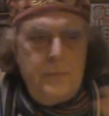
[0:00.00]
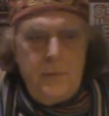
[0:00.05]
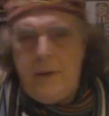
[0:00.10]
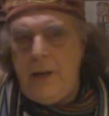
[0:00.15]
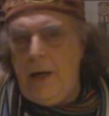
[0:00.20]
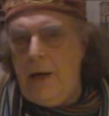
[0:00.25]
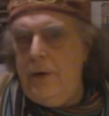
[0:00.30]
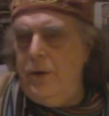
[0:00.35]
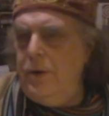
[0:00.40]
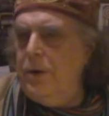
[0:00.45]

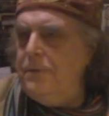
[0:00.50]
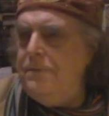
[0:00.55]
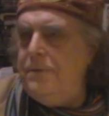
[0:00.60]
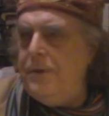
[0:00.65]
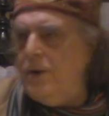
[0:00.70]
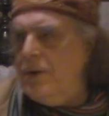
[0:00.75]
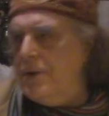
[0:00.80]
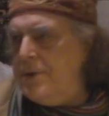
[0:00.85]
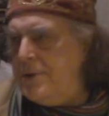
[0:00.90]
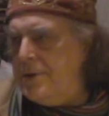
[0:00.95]
go and look for
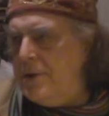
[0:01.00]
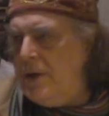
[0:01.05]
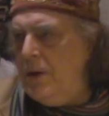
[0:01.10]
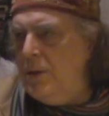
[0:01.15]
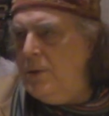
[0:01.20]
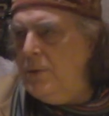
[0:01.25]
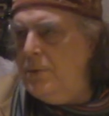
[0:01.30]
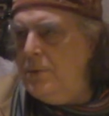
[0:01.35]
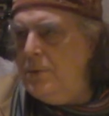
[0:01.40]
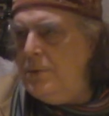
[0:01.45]
lost
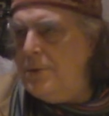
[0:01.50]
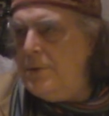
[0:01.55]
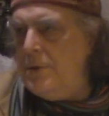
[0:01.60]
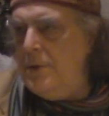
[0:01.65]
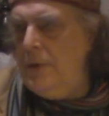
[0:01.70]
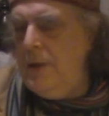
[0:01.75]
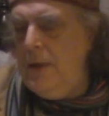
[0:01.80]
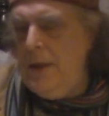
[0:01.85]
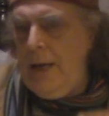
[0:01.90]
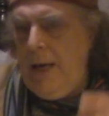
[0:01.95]
souls,
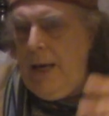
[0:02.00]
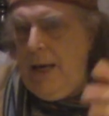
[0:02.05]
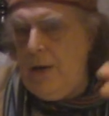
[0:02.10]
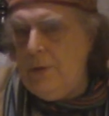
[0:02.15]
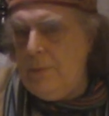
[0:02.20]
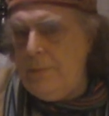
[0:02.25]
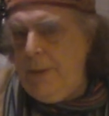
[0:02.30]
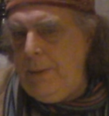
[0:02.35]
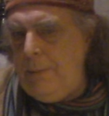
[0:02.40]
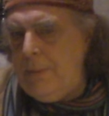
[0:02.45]

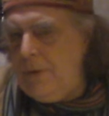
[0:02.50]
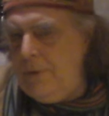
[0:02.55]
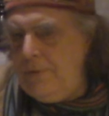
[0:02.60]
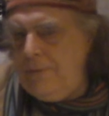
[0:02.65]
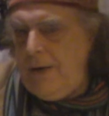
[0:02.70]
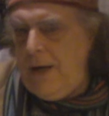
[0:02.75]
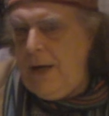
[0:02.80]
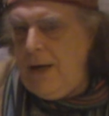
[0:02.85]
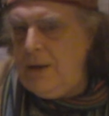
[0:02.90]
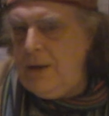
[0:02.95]
help people who've
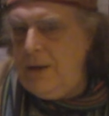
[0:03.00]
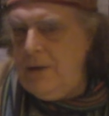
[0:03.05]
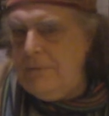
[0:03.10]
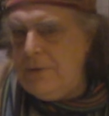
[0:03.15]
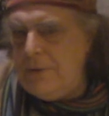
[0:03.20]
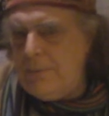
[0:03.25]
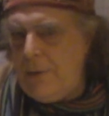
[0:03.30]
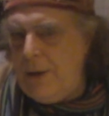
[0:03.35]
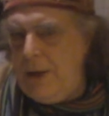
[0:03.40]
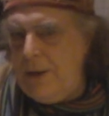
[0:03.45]
had
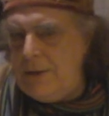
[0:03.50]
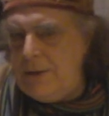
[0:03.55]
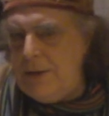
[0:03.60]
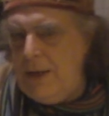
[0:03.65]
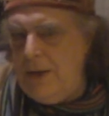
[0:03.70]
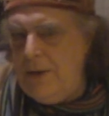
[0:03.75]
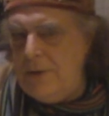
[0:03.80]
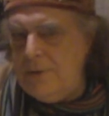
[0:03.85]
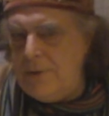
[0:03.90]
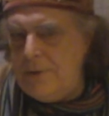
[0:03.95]
nervous
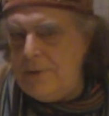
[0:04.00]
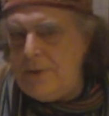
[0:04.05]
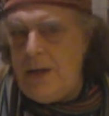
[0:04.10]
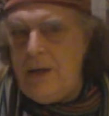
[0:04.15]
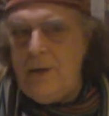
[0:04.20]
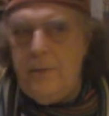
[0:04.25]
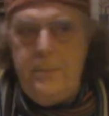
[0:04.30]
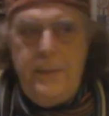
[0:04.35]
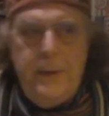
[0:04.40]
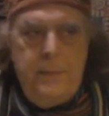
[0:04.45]
breakdowns,
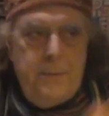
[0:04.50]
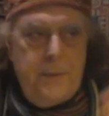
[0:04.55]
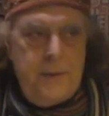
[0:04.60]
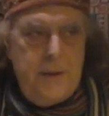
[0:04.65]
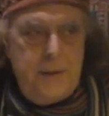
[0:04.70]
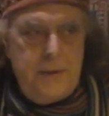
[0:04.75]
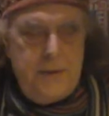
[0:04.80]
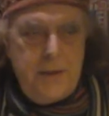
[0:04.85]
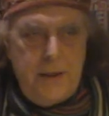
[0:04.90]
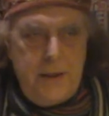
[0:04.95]
help people
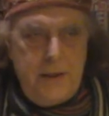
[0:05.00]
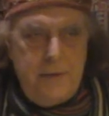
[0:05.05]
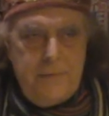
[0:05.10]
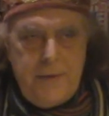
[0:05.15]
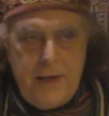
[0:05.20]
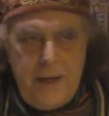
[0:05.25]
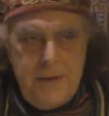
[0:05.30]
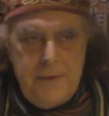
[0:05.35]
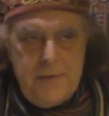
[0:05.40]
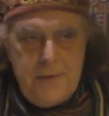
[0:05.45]
that are dying of
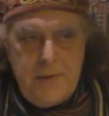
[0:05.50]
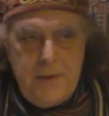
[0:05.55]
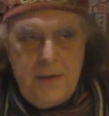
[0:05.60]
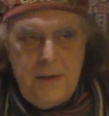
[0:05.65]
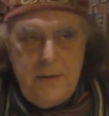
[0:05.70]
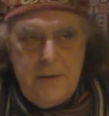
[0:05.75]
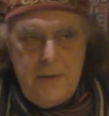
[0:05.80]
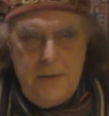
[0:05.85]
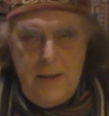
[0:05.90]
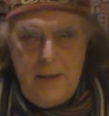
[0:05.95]

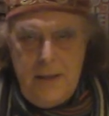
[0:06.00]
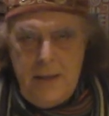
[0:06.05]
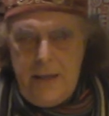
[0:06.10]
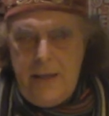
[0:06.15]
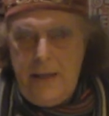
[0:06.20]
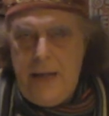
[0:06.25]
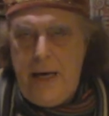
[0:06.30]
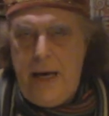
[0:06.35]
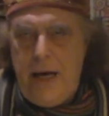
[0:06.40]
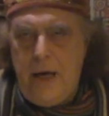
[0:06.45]
cancer,
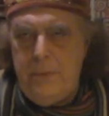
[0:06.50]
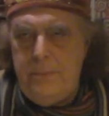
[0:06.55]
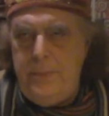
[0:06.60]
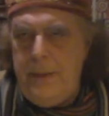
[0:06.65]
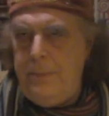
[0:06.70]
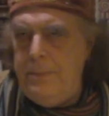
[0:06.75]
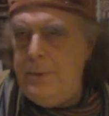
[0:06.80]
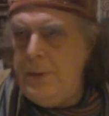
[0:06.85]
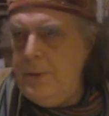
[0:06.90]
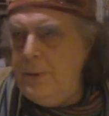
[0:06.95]
help
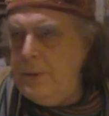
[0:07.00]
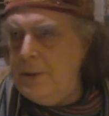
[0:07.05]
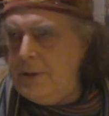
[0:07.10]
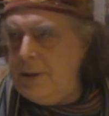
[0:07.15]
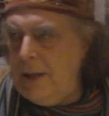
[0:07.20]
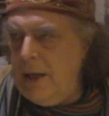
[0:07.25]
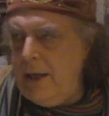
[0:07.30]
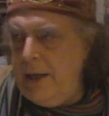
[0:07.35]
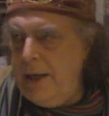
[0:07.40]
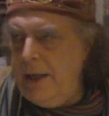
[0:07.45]
people who are
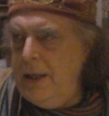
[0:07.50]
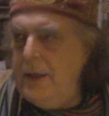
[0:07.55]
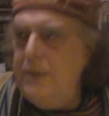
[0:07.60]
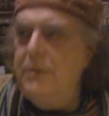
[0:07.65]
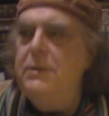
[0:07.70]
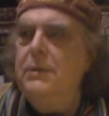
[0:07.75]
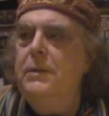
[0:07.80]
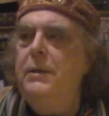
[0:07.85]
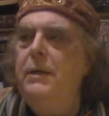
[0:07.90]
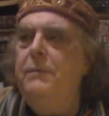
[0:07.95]
dying
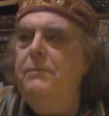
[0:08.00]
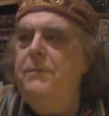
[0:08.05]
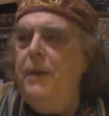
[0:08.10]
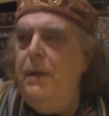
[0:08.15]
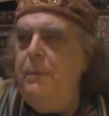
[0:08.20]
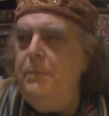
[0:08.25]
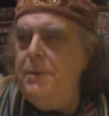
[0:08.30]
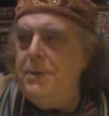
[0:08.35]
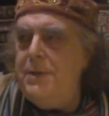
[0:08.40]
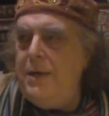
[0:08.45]
to give
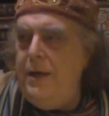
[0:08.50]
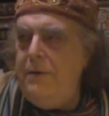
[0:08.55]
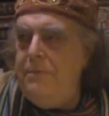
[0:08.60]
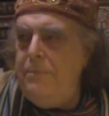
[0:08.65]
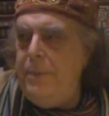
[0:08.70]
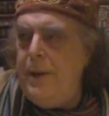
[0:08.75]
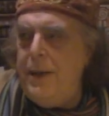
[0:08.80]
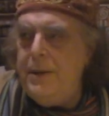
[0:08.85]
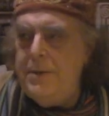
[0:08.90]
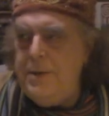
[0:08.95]
them a safe
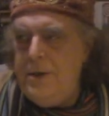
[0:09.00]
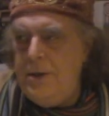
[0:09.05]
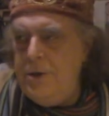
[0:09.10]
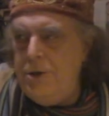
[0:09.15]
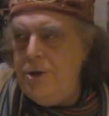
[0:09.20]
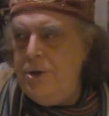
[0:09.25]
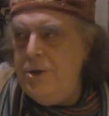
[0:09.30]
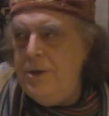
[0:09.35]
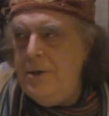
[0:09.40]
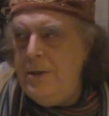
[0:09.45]

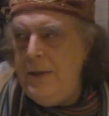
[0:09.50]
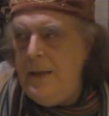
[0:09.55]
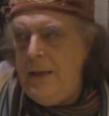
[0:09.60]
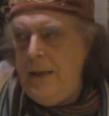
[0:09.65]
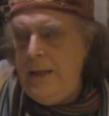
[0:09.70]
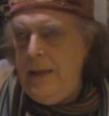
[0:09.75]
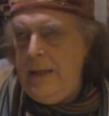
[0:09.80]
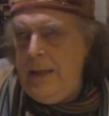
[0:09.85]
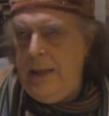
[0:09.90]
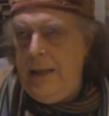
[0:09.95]
passage,
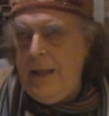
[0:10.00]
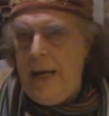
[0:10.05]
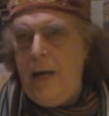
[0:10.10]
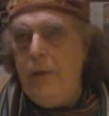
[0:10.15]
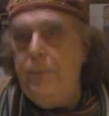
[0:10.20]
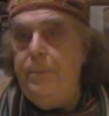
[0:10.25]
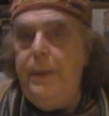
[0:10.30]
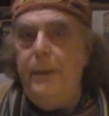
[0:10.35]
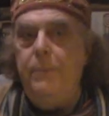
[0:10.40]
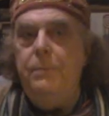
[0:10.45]

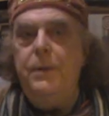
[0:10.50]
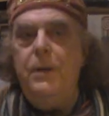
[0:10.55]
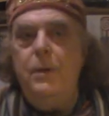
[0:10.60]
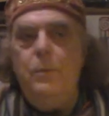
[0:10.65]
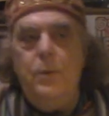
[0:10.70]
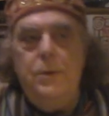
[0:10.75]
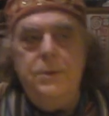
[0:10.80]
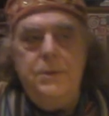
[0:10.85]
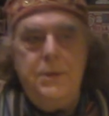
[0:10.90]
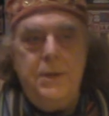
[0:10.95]
help people that
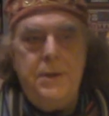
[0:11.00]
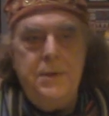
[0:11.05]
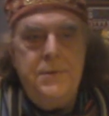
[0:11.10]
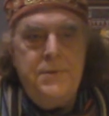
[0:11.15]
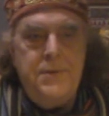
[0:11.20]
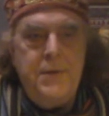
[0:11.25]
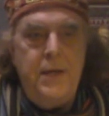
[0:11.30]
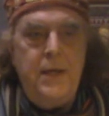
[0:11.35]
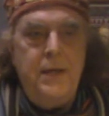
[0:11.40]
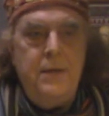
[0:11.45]
want to
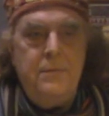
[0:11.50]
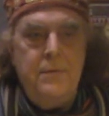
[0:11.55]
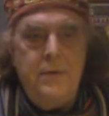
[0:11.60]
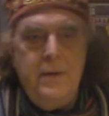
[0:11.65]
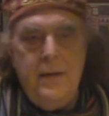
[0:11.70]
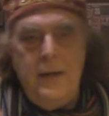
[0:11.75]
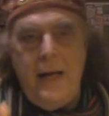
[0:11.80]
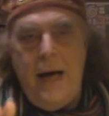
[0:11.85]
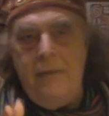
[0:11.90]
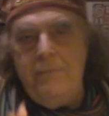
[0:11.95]
conceive
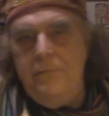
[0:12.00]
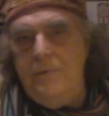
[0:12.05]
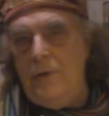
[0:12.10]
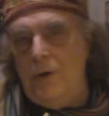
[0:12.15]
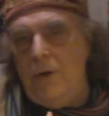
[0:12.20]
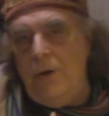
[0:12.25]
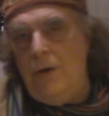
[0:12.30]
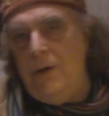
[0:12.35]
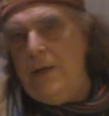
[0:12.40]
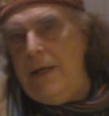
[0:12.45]
and haven't
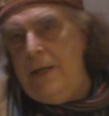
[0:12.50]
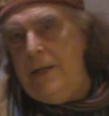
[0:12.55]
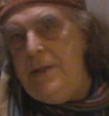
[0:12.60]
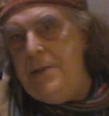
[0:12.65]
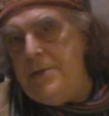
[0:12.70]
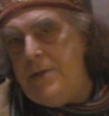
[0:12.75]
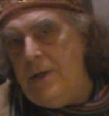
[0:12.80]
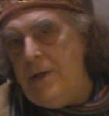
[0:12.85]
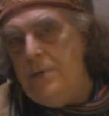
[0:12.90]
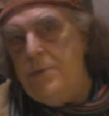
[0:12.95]
got any
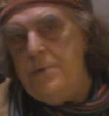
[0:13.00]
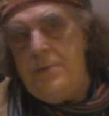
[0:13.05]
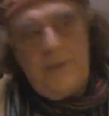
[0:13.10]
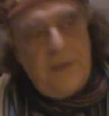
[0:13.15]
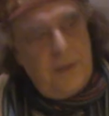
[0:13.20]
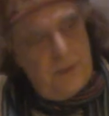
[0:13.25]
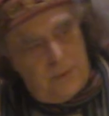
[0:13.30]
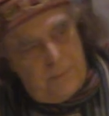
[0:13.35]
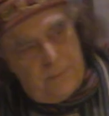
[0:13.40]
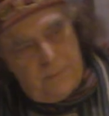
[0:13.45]
souls, so
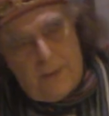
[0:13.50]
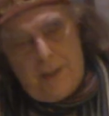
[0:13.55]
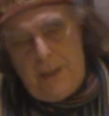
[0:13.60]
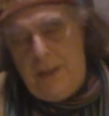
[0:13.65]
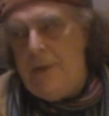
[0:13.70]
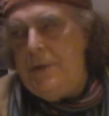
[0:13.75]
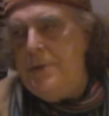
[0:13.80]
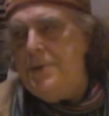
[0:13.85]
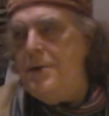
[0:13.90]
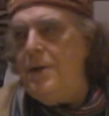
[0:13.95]
you bring
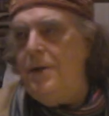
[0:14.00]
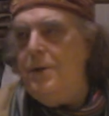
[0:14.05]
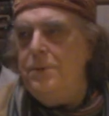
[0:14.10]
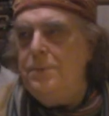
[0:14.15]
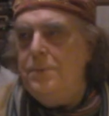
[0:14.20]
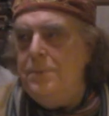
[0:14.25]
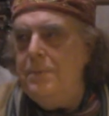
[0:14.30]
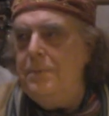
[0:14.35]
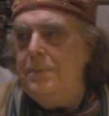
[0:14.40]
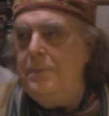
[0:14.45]
in a
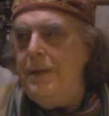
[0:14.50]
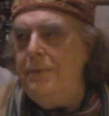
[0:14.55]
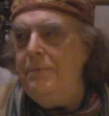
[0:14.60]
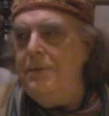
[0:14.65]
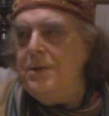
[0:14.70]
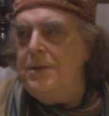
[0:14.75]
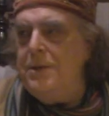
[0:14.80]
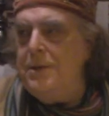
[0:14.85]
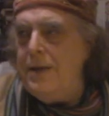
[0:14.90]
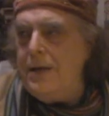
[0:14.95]
soul and give
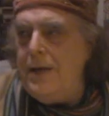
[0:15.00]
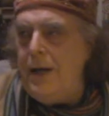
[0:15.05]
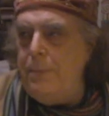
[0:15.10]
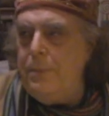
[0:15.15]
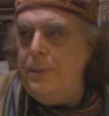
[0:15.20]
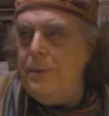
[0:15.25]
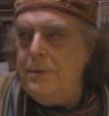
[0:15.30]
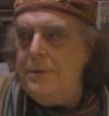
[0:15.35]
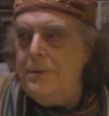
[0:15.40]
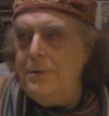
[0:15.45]
it to the
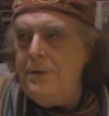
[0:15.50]
couple,